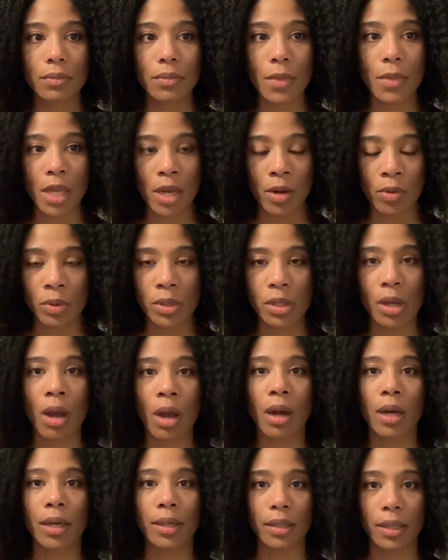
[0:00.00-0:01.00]
It was
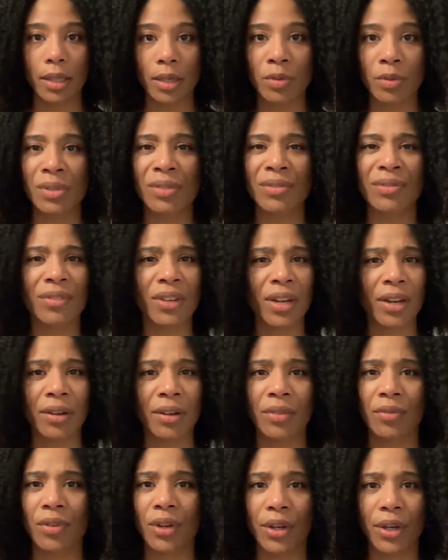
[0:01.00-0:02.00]
hard. It was very,
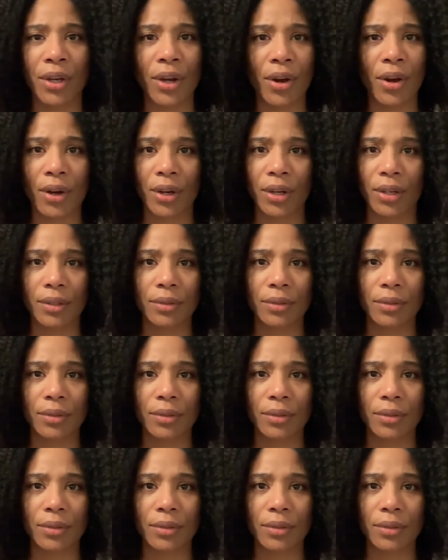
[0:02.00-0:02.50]
very hard.